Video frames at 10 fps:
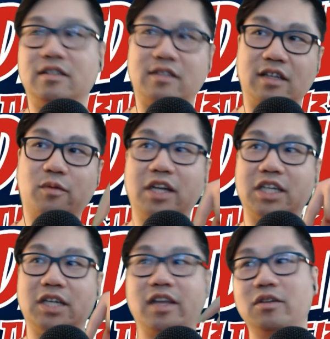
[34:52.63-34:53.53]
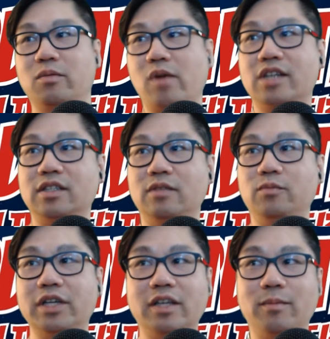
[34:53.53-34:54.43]
thing right here that you're watching,
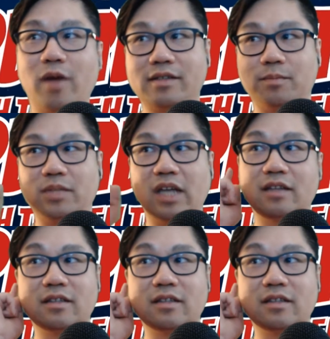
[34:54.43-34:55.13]
weekly Moss update.